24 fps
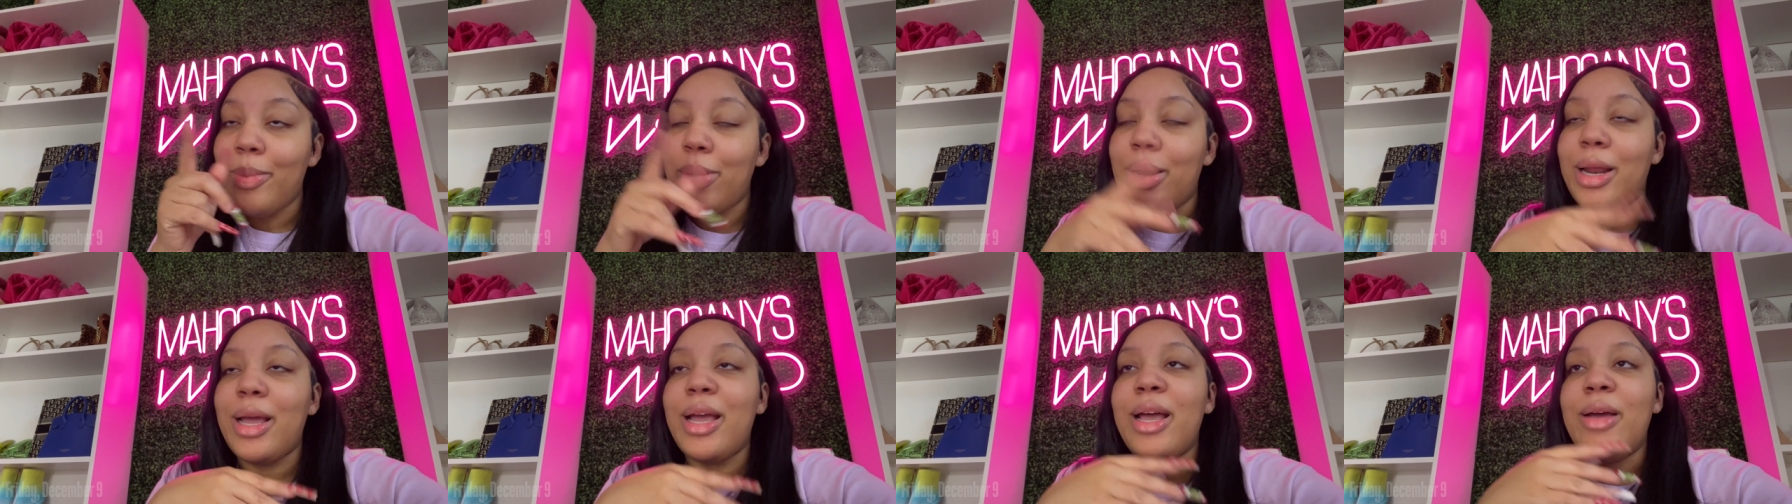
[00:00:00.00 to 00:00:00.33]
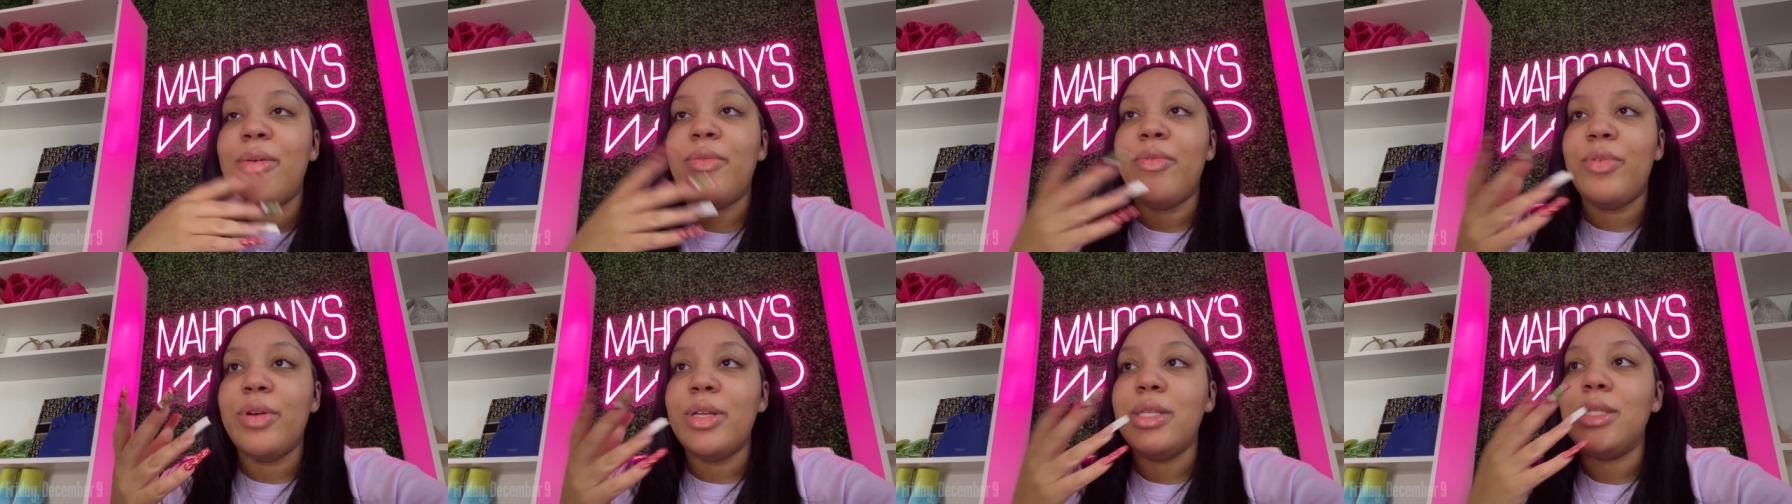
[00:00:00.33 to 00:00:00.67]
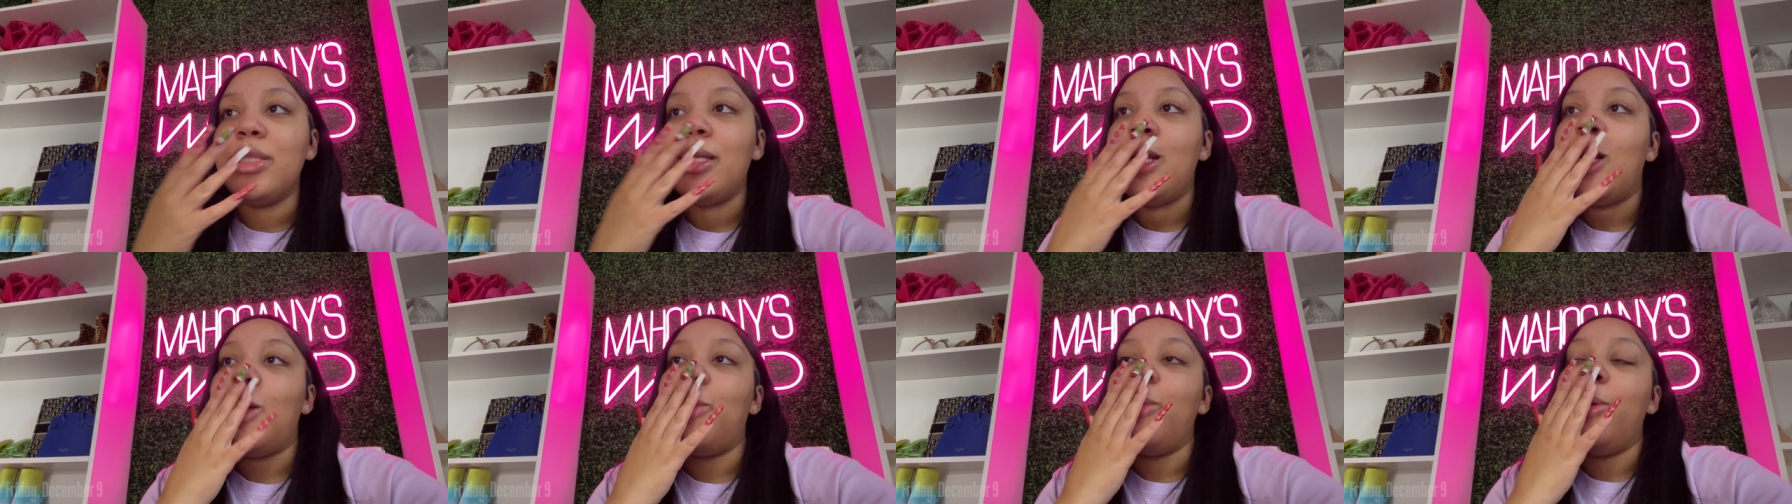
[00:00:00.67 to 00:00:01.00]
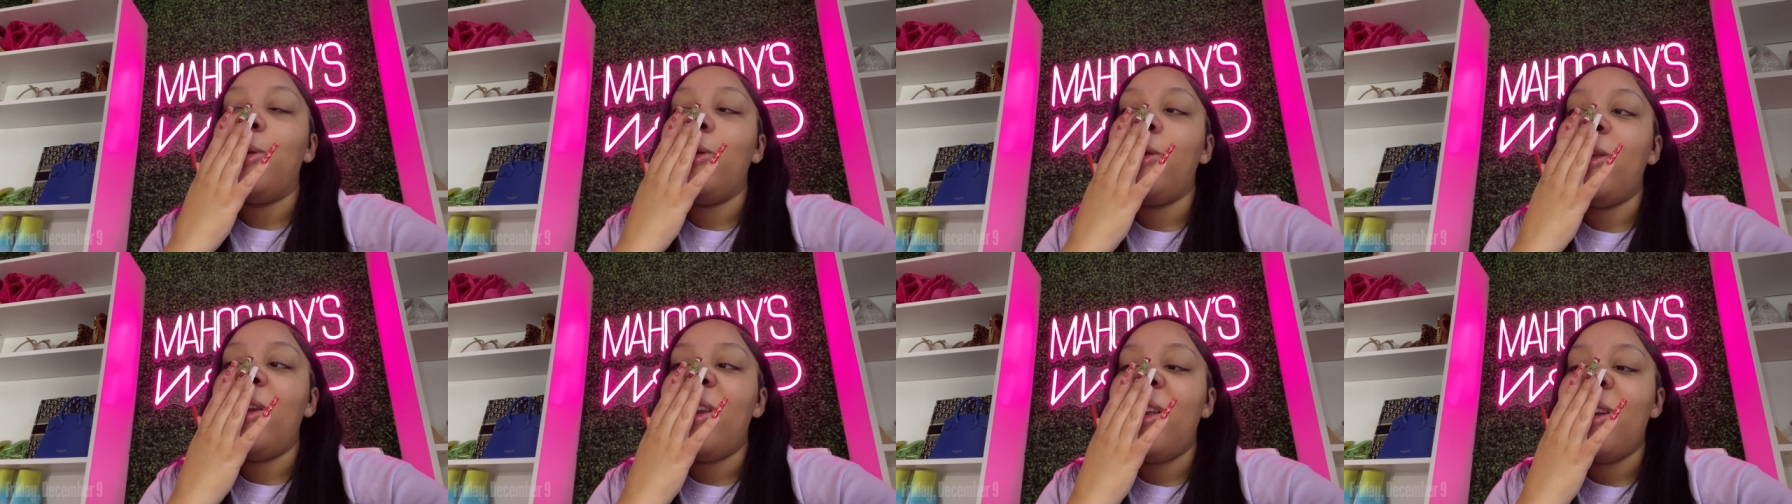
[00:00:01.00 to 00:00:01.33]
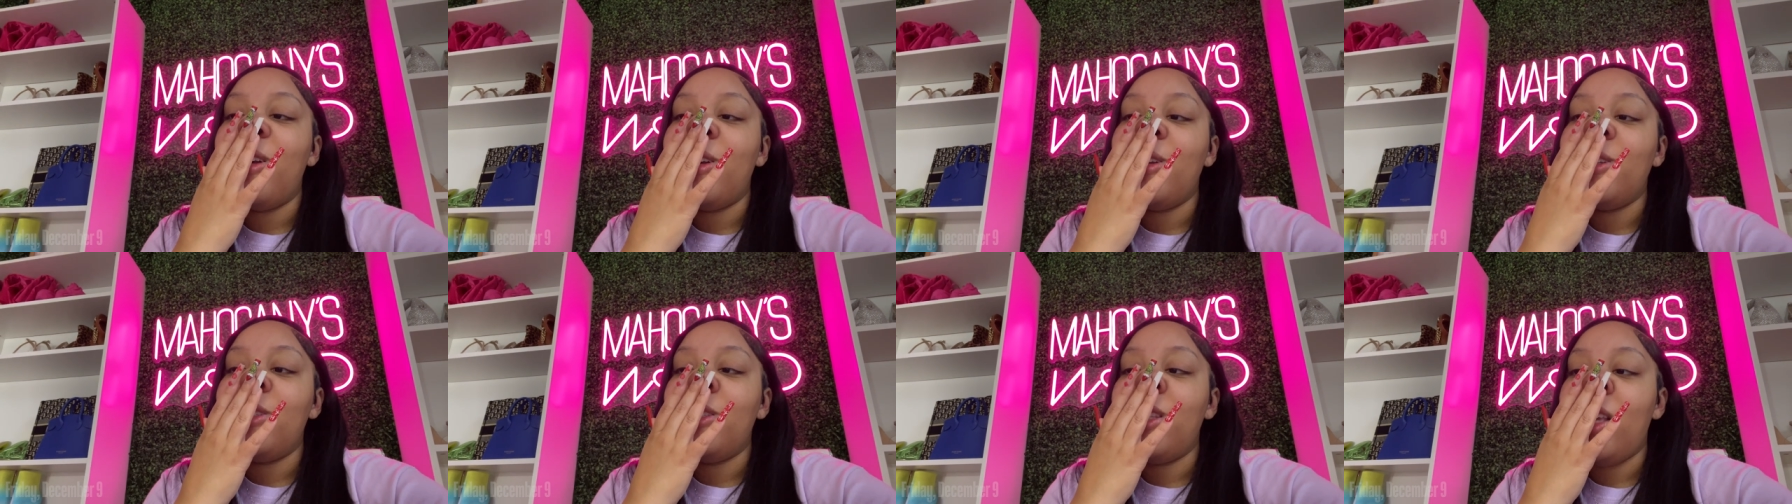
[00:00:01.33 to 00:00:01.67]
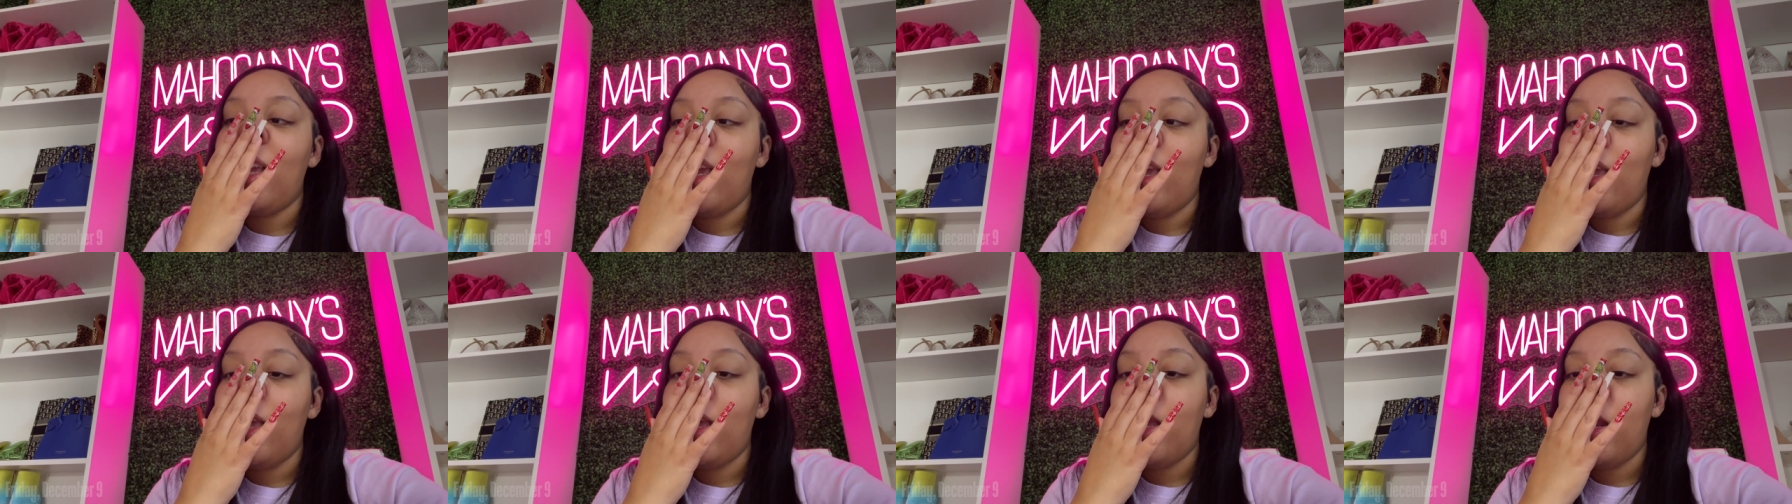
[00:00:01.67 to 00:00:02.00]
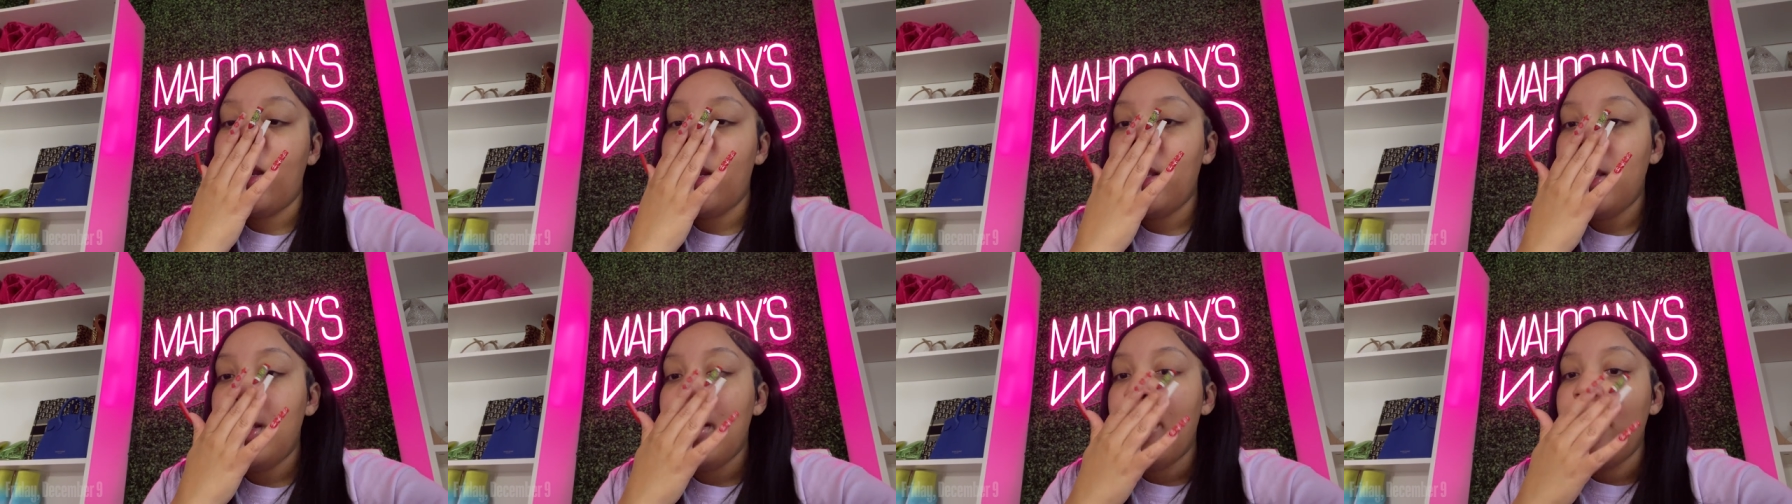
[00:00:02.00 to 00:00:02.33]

but I have friends that are millionaires and